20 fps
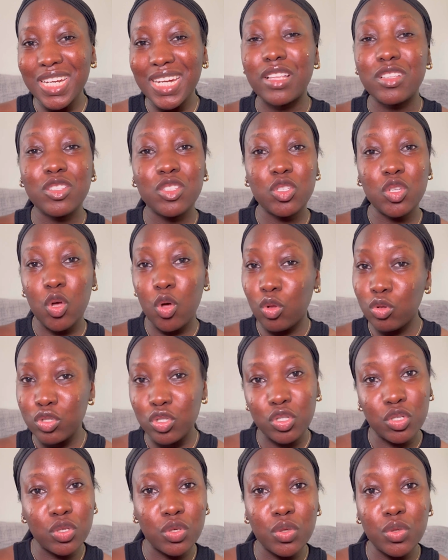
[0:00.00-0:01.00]
has told
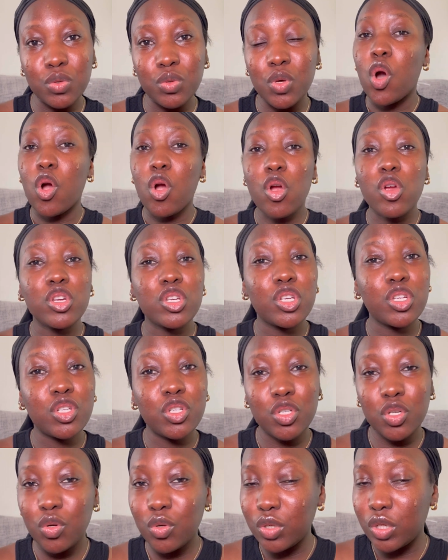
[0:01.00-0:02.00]
you or
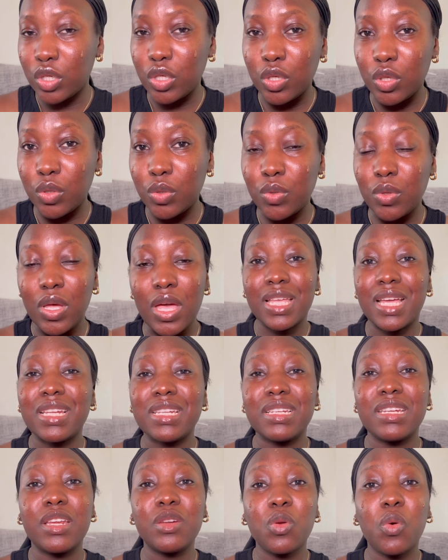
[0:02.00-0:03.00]
shown you that
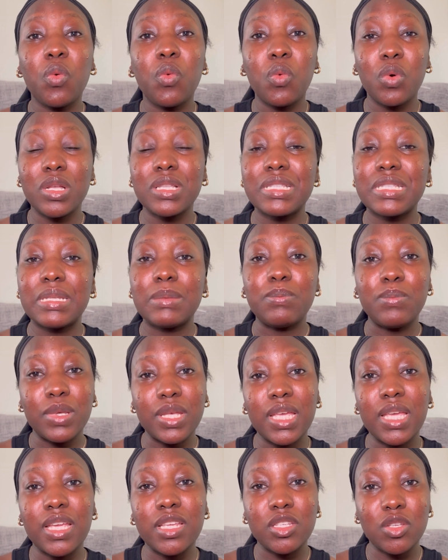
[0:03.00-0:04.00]
they don't want to be
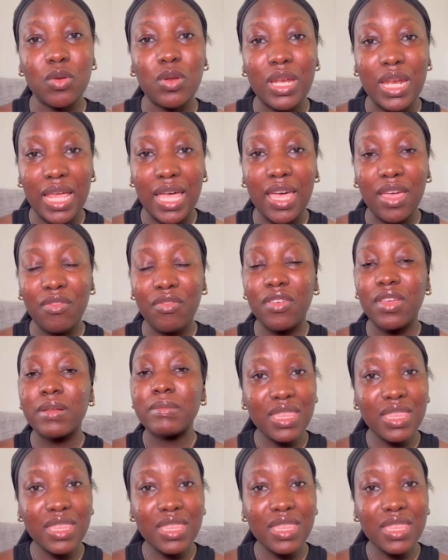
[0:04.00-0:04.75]
in your life,